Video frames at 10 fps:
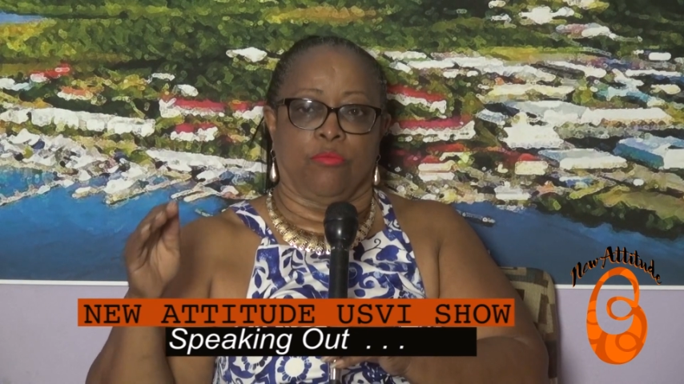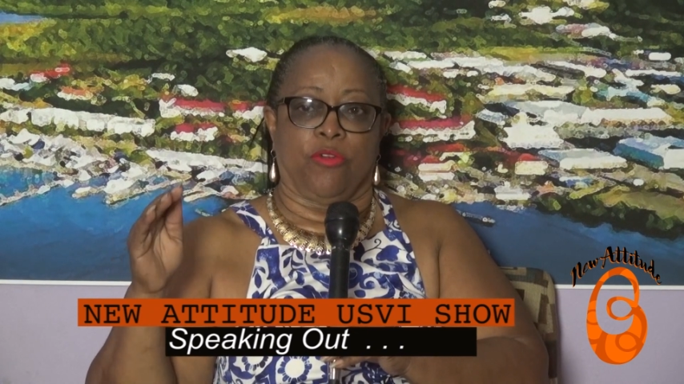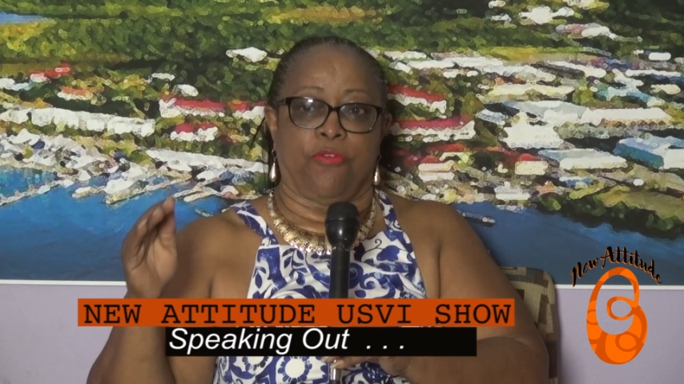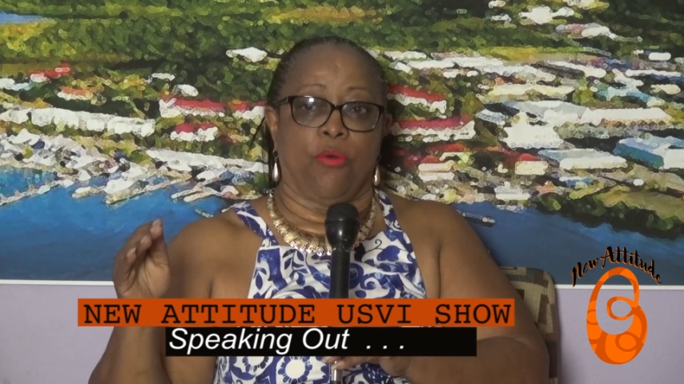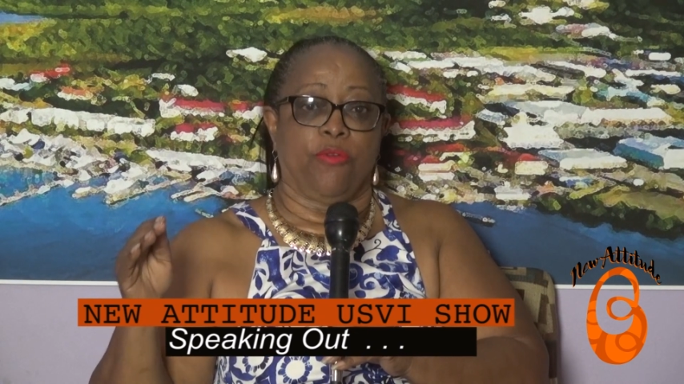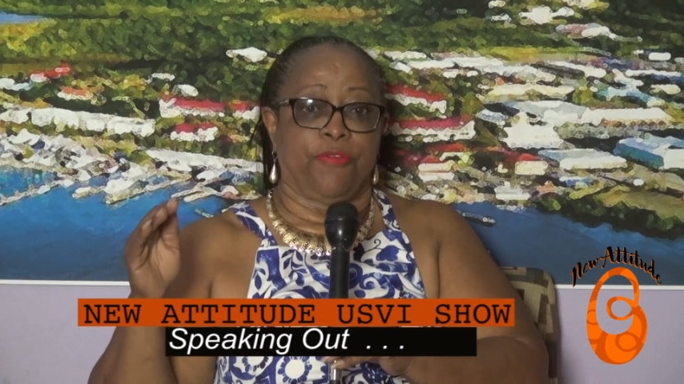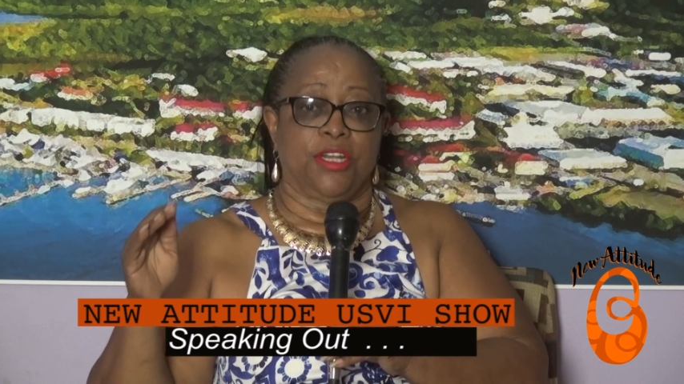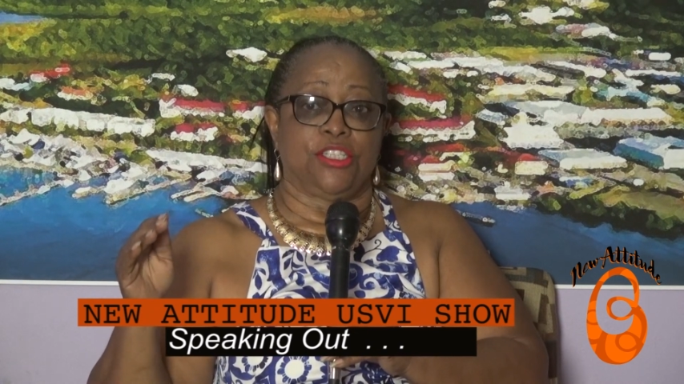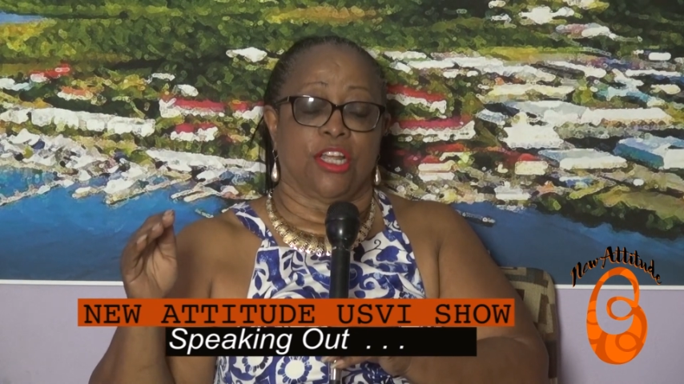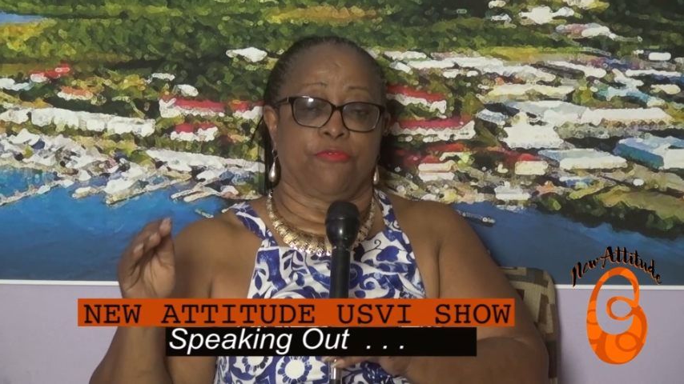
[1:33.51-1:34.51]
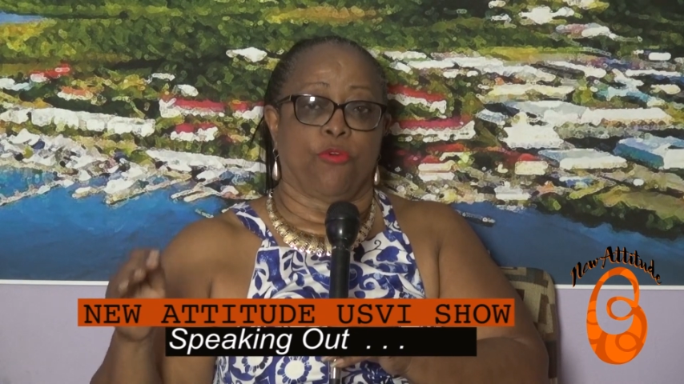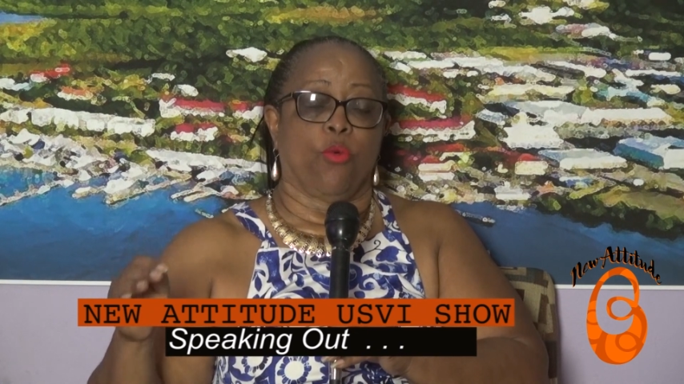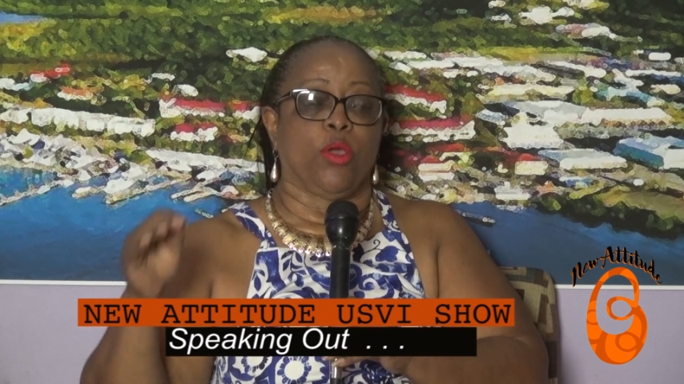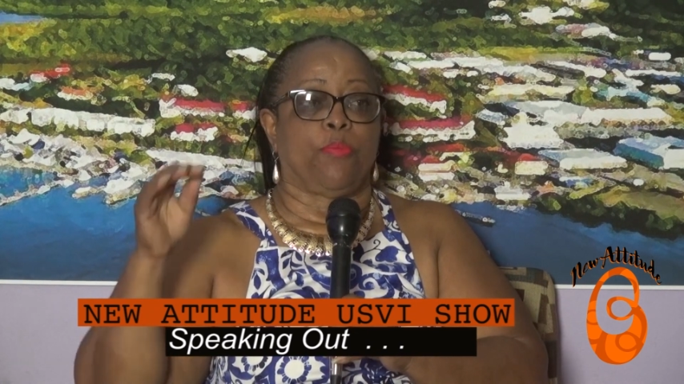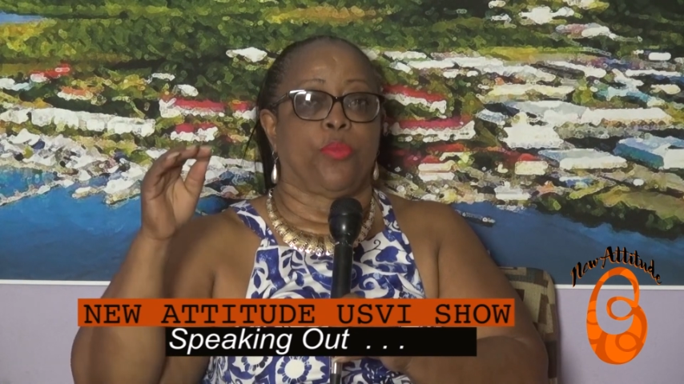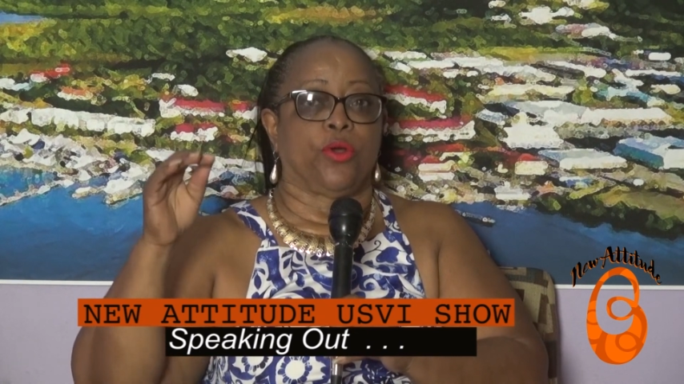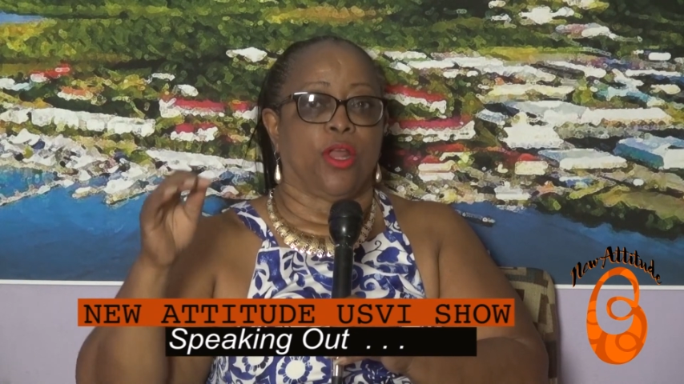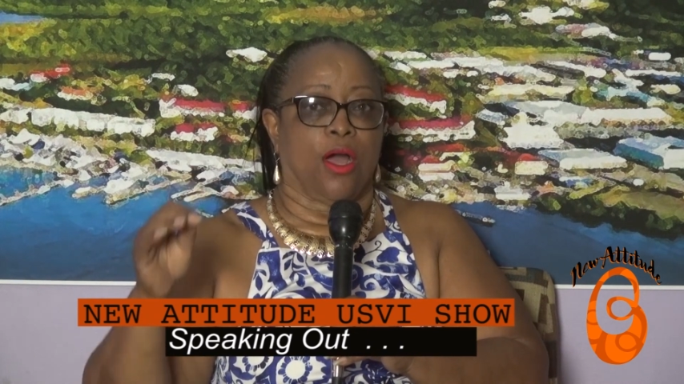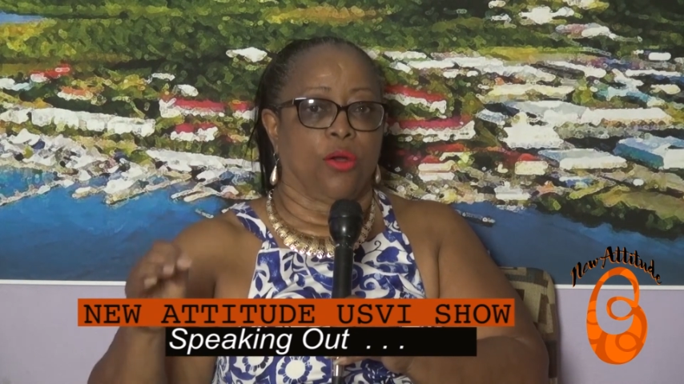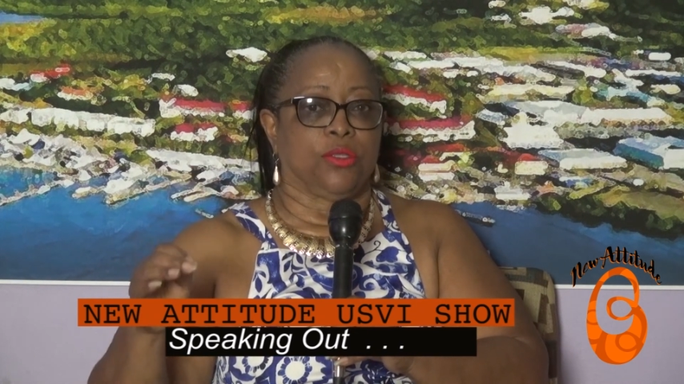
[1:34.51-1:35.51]
before we finish at 4, we
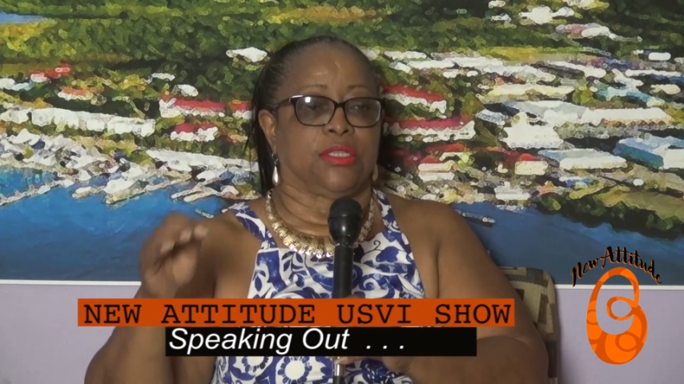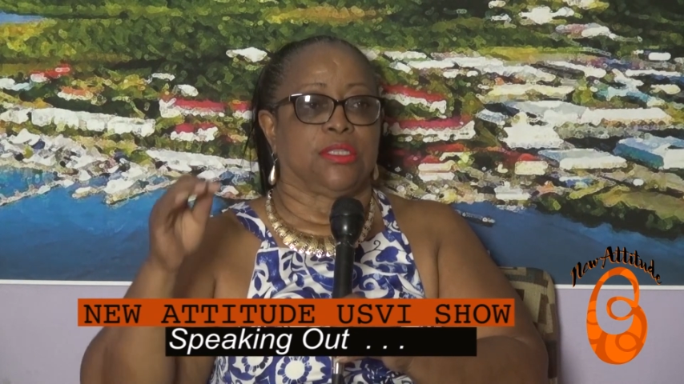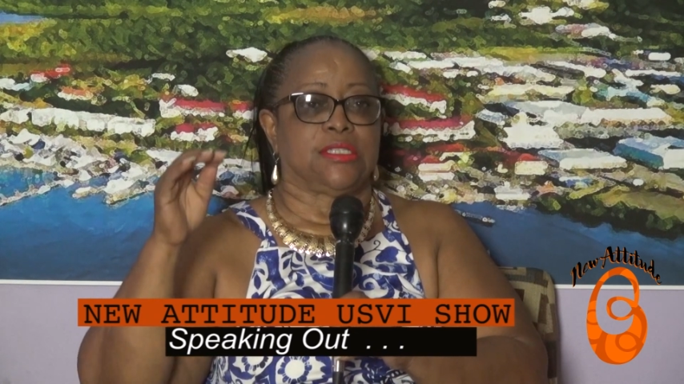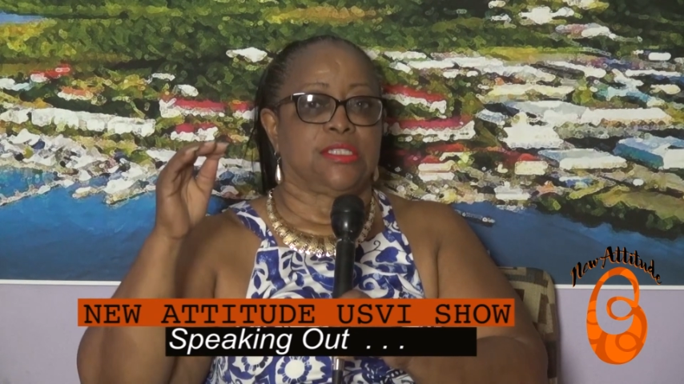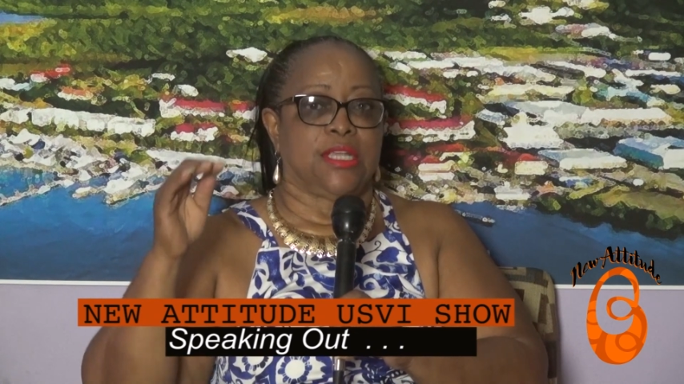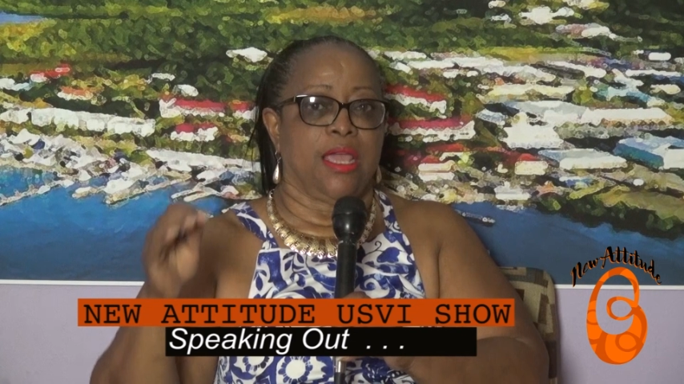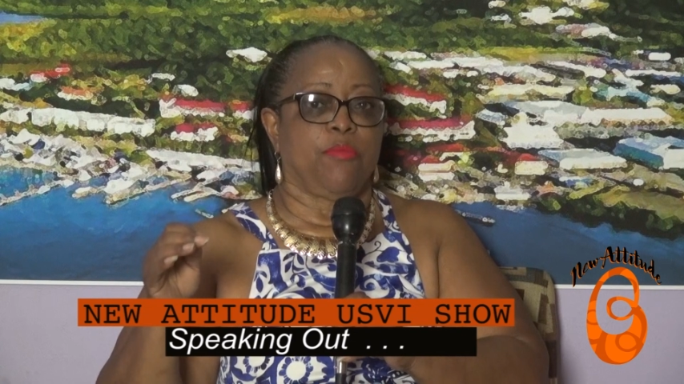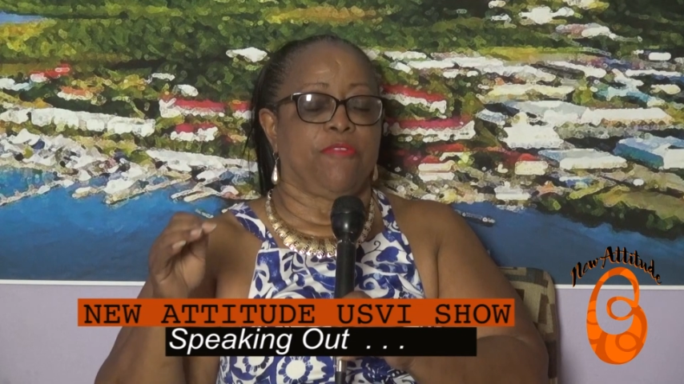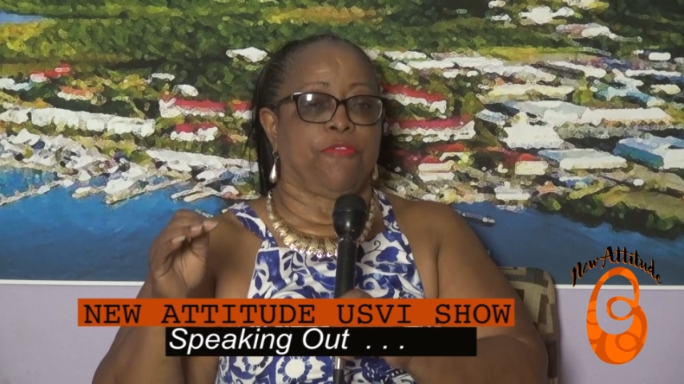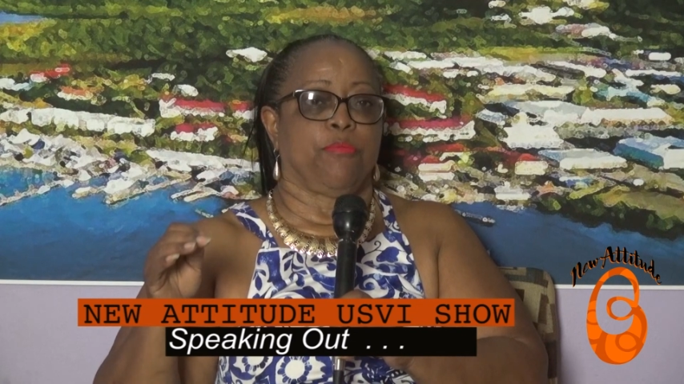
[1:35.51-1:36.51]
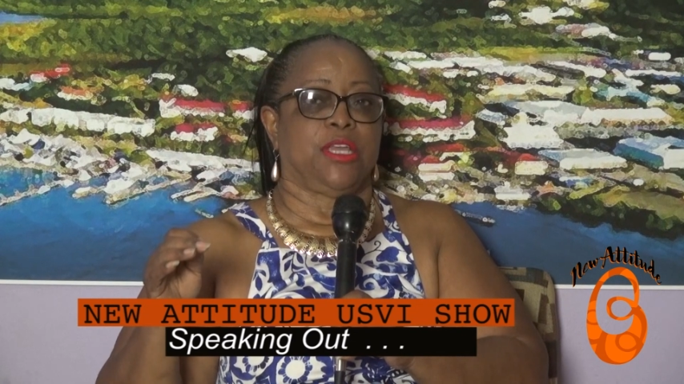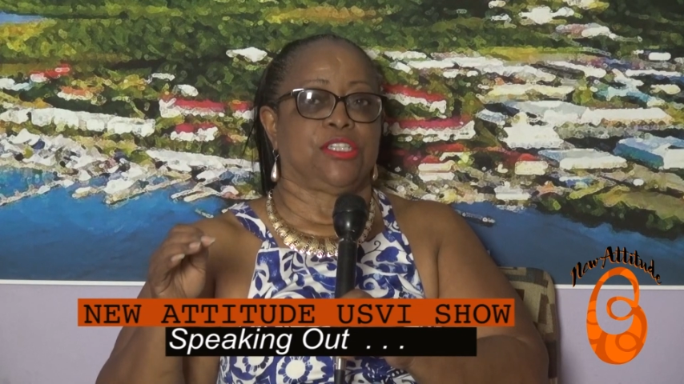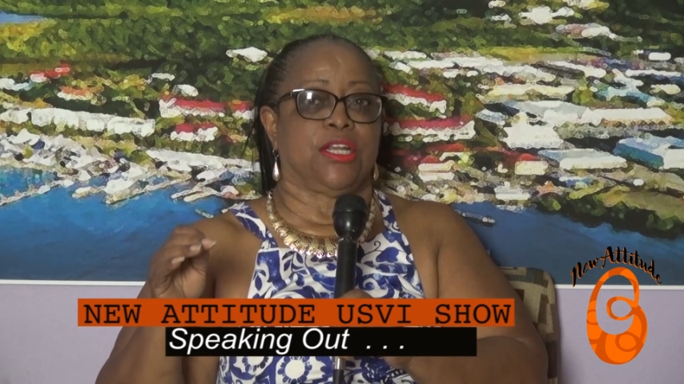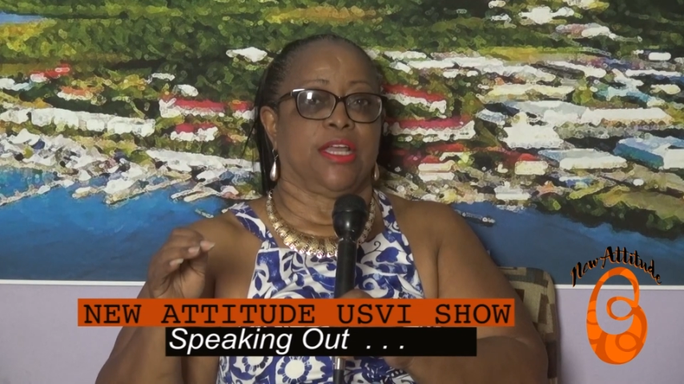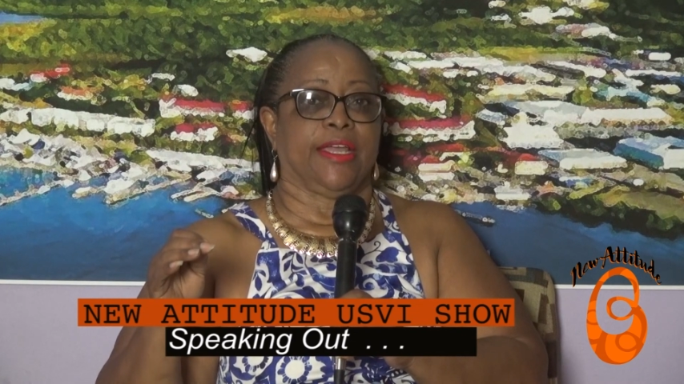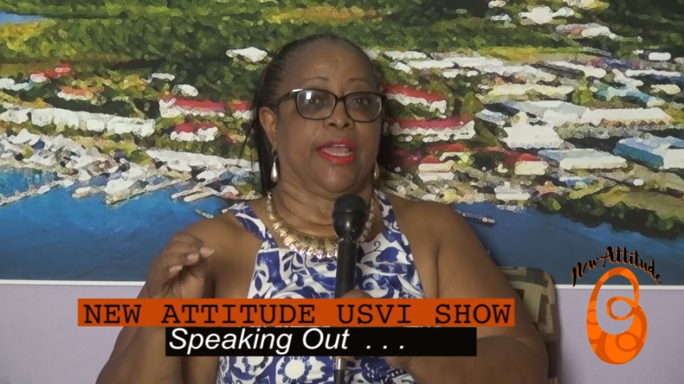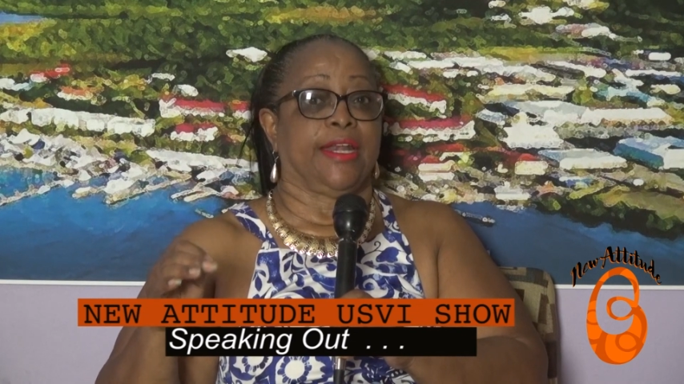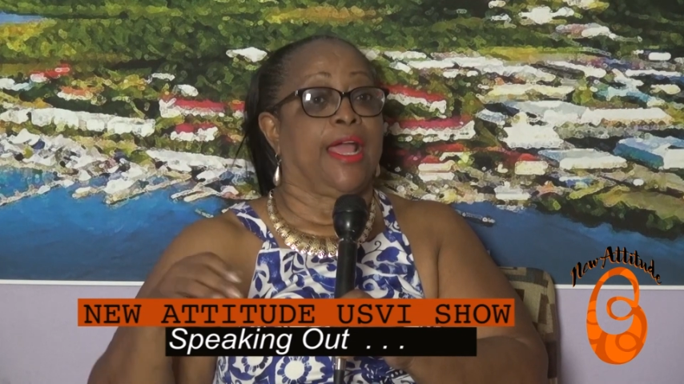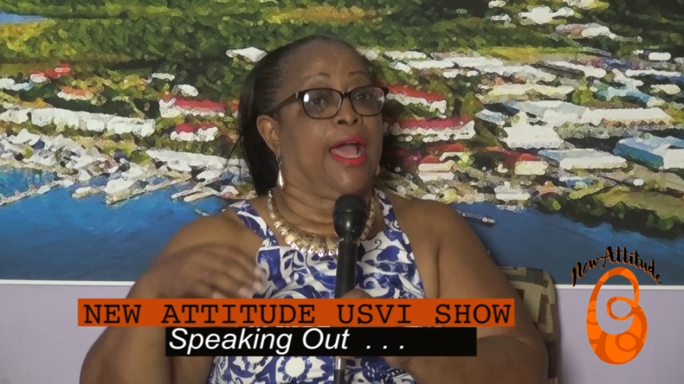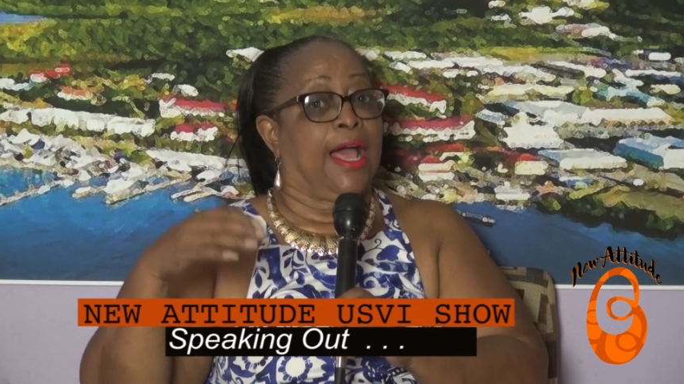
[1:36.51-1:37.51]
put out the same information
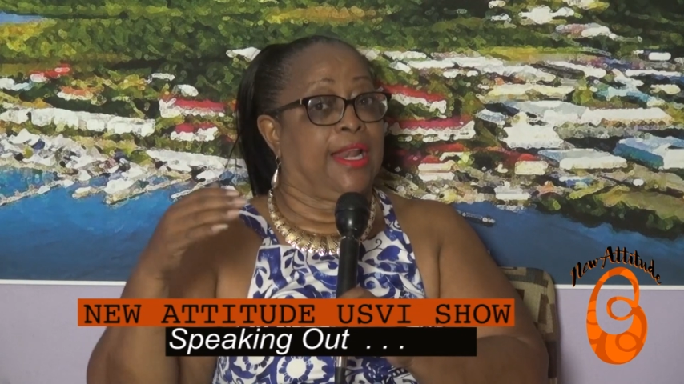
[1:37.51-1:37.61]
again,